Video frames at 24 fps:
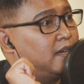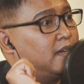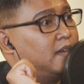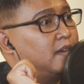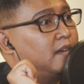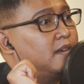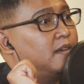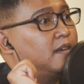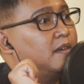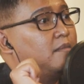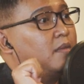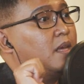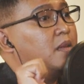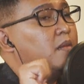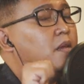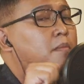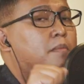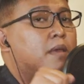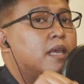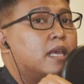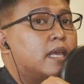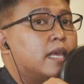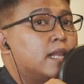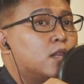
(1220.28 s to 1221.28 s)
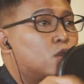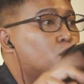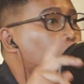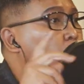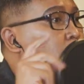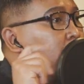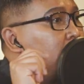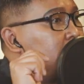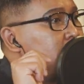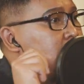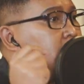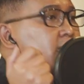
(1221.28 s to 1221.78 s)
Uh, then maybe in
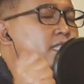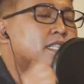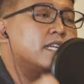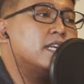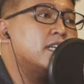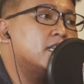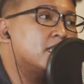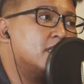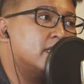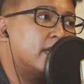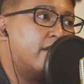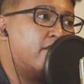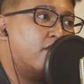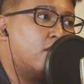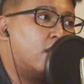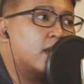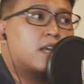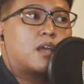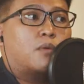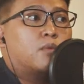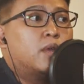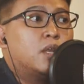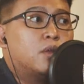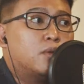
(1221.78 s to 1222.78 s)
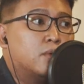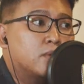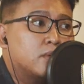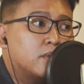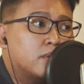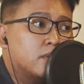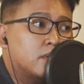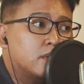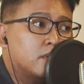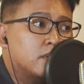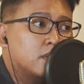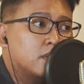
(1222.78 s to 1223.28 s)
two months they change chef. What can we do?